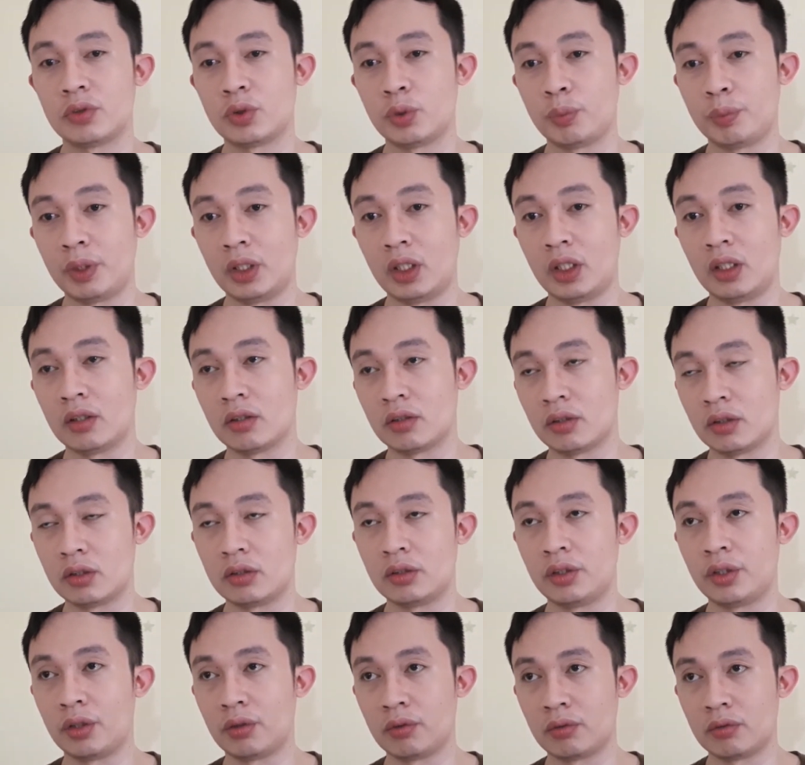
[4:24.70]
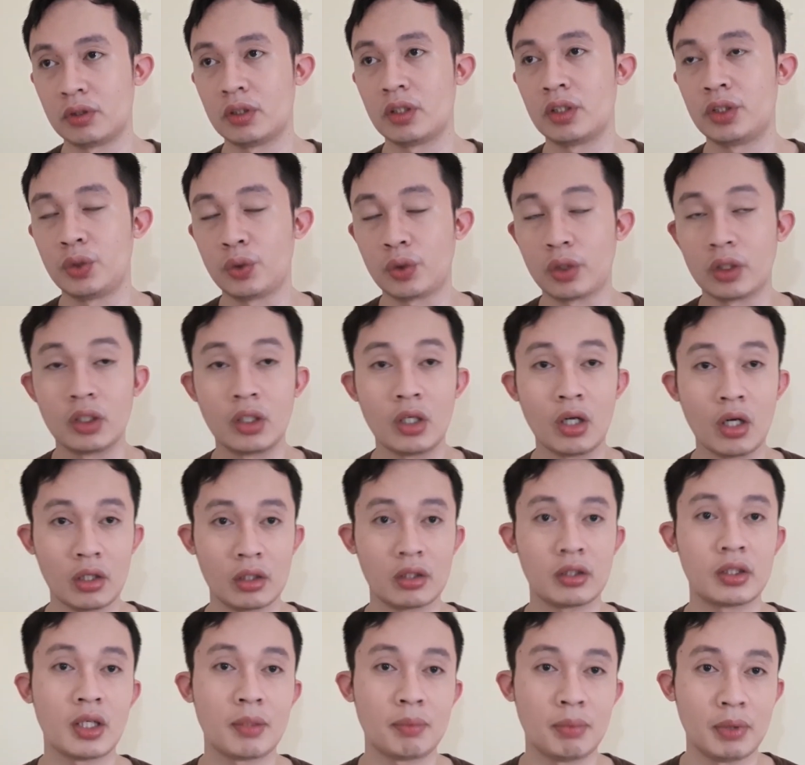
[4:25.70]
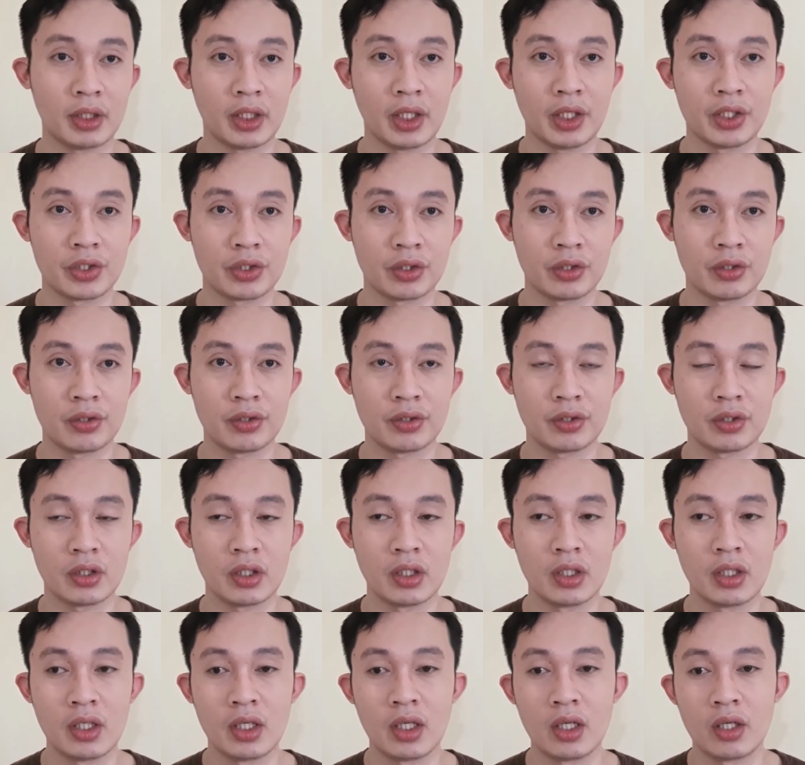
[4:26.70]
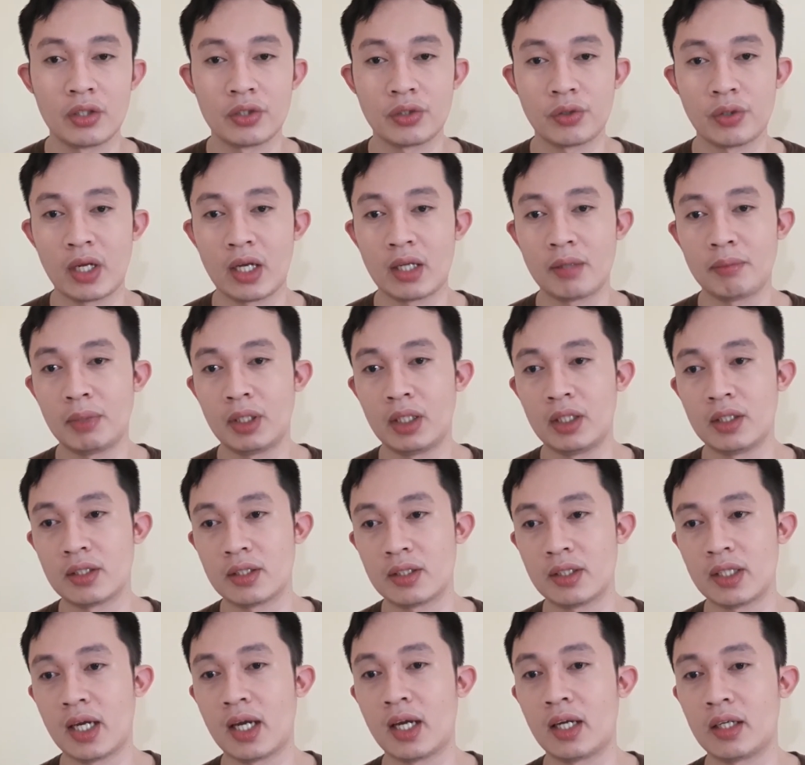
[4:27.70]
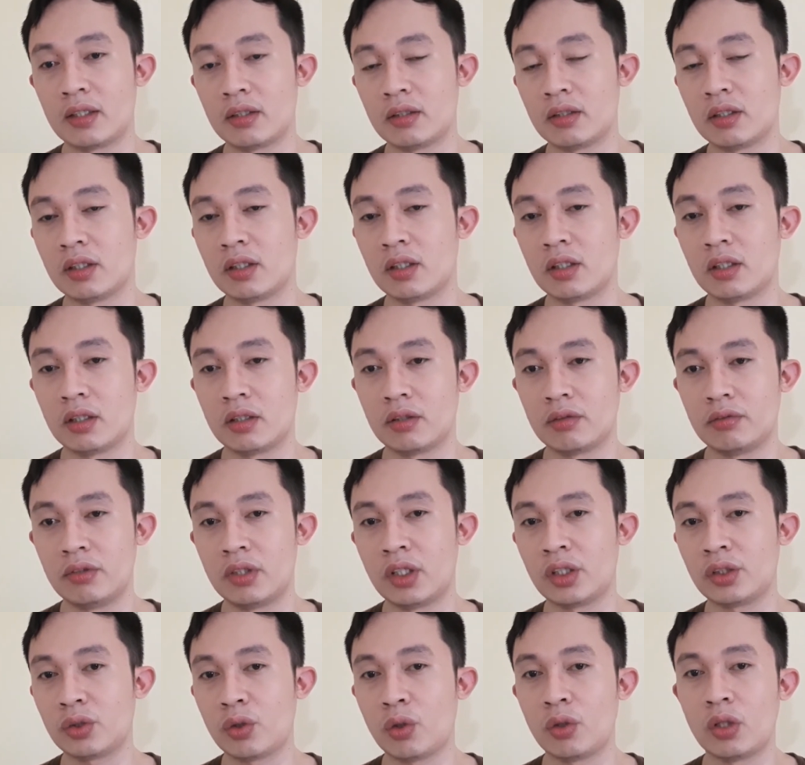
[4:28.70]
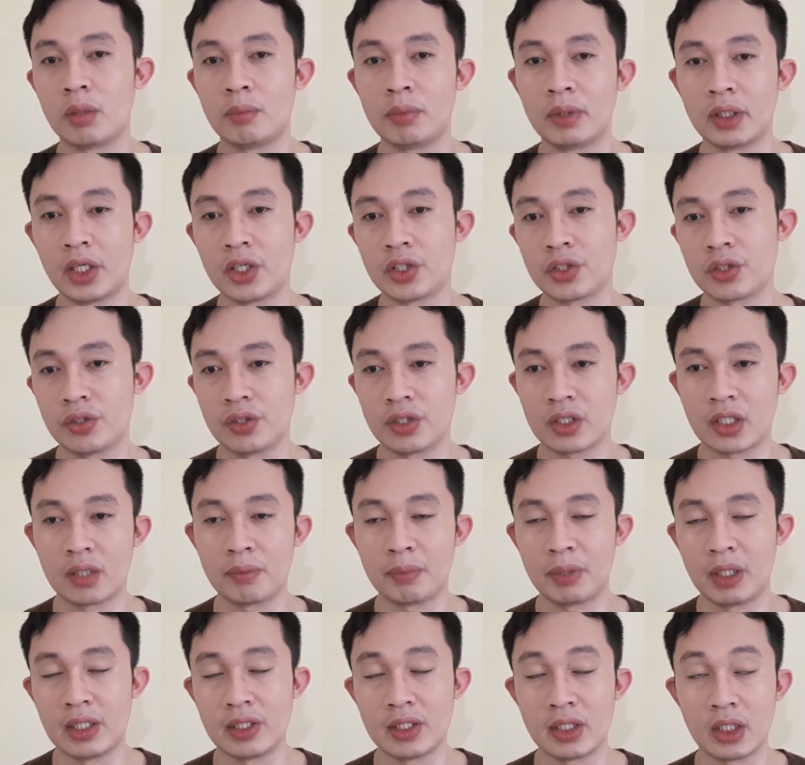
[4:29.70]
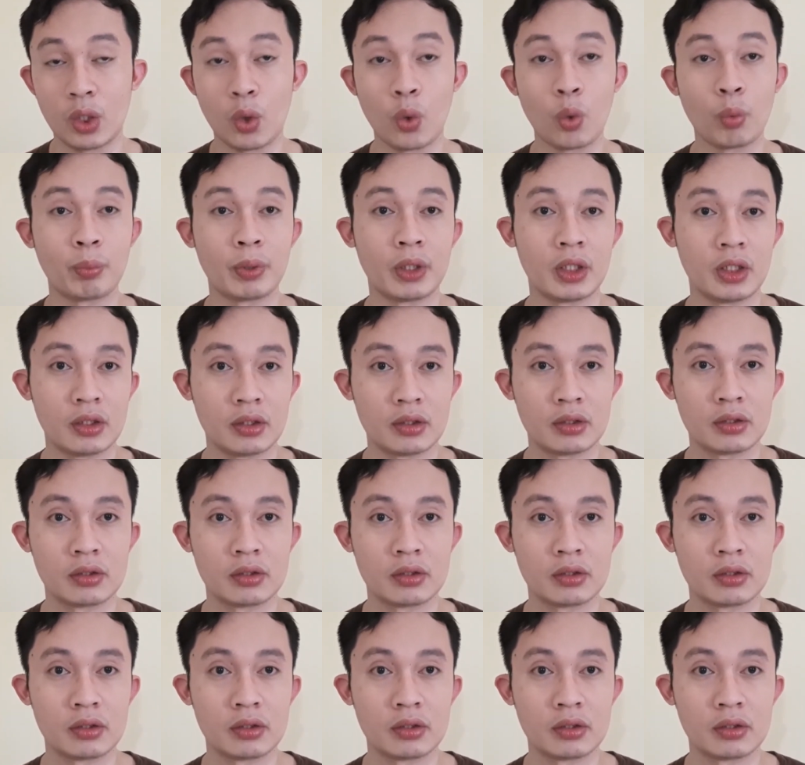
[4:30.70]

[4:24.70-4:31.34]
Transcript: you can lock the applications. So that means that not all applications can be easily opened.